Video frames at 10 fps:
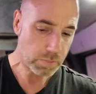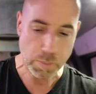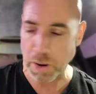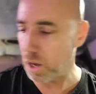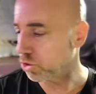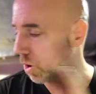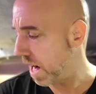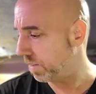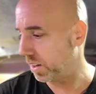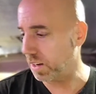but I also
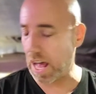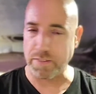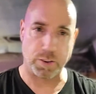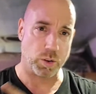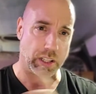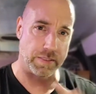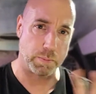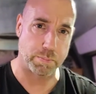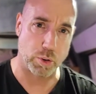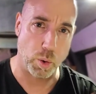have an iPhone
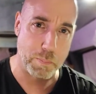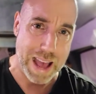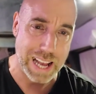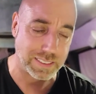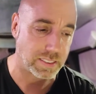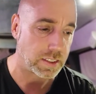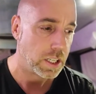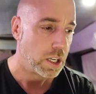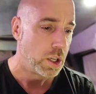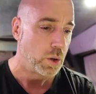11 Pro Max,
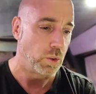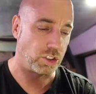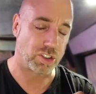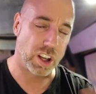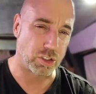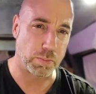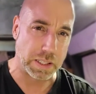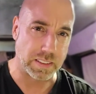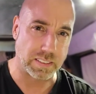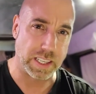which is also
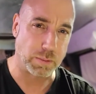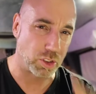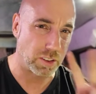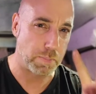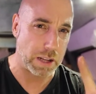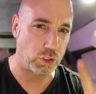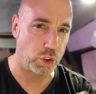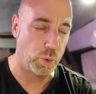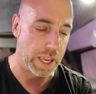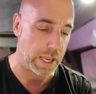about the same. So it's about
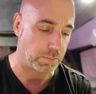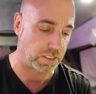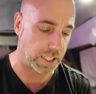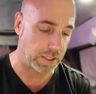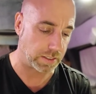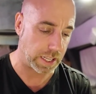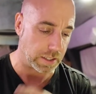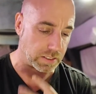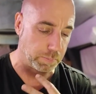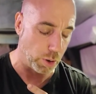2 amps that
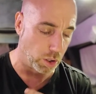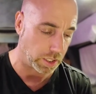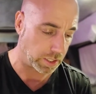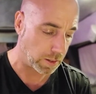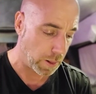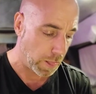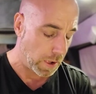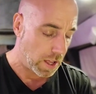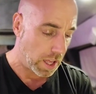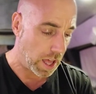it's pulling.
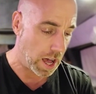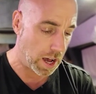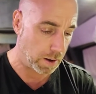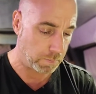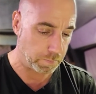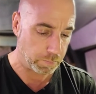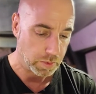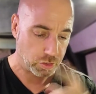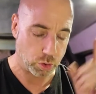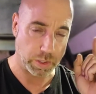
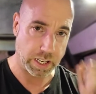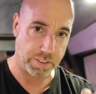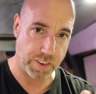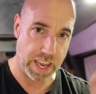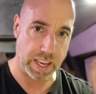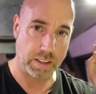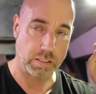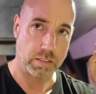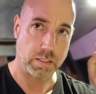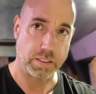So we got a
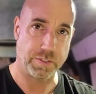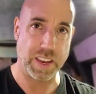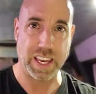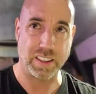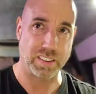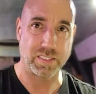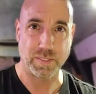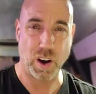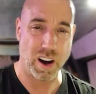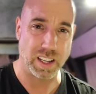fan. The fan
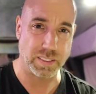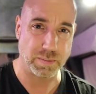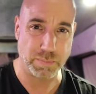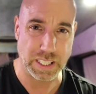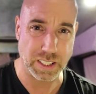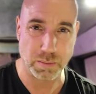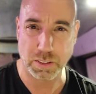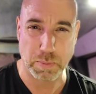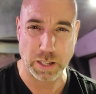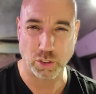on medium
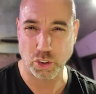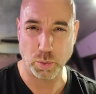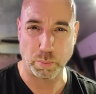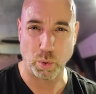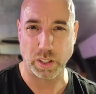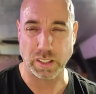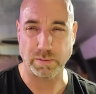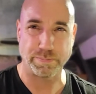is about 2 point